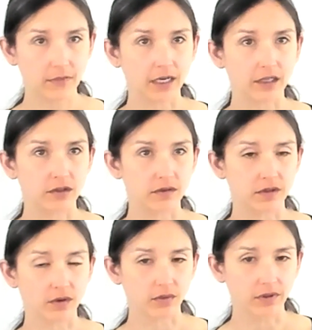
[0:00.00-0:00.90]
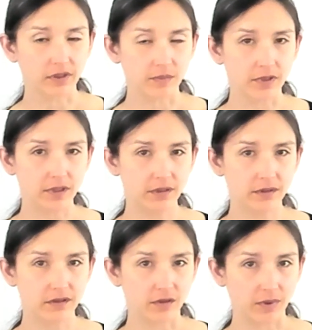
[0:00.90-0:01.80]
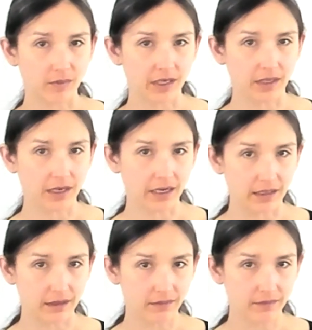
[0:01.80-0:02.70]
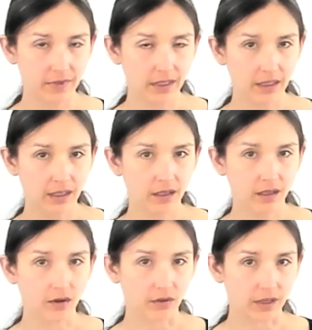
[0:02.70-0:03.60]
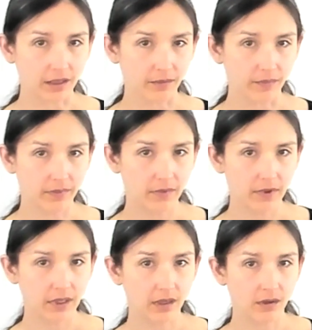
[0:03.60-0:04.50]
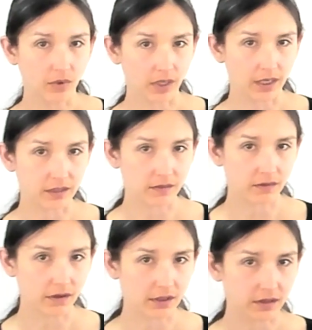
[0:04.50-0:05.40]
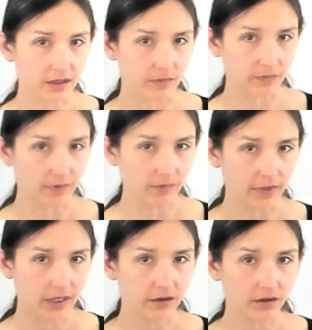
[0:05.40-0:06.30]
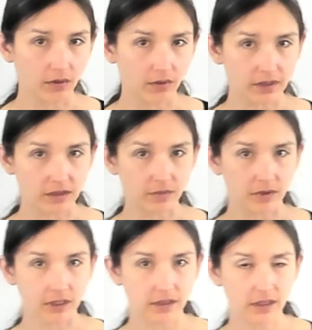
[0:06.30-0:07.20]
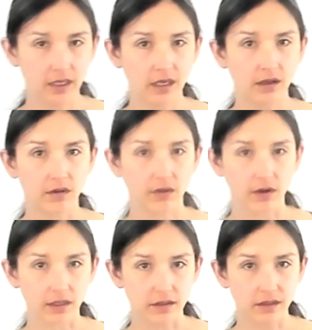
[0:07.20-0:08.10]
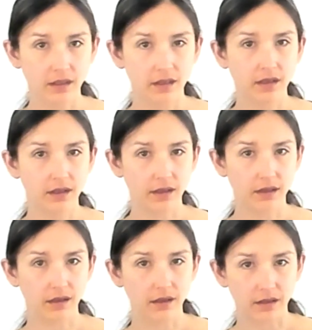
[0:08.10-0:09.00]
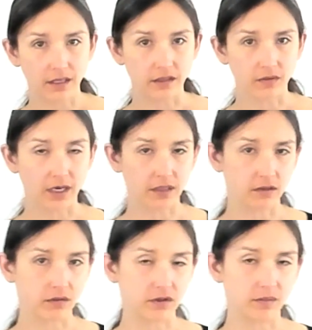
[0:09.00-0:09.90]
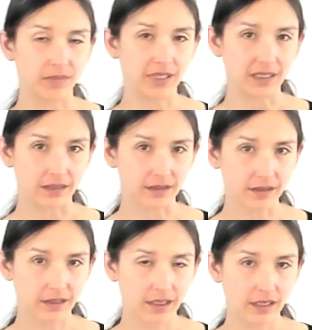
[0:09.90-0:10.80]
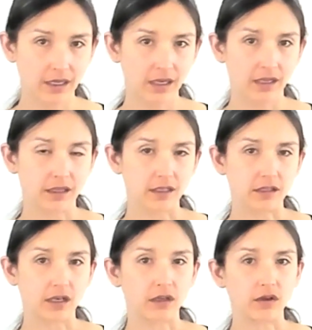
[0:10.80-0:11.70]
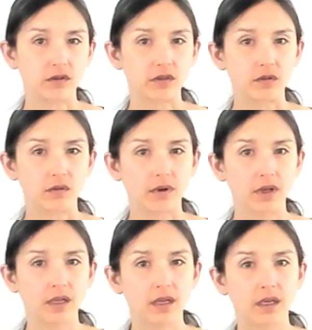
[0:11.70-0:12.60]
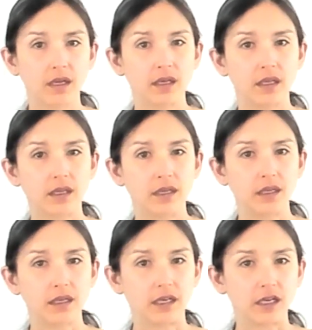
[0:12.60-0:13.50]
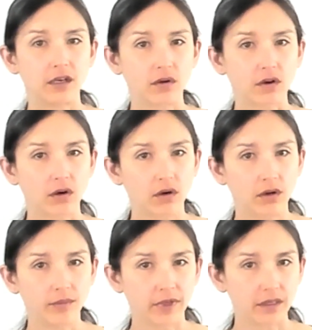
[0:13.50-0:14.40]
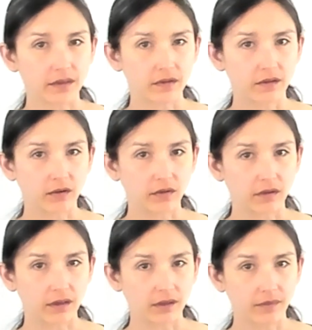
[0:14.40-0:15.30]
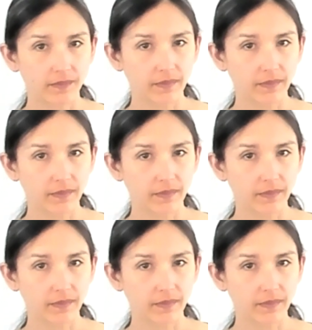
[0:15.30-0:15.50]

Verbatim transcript: I choose the Holy Spirit to be my guide. Okay. What kinds of thoughts come from the Holy Spirit? Thoughts that direct you to peace, that take you to an inner calmness, you see.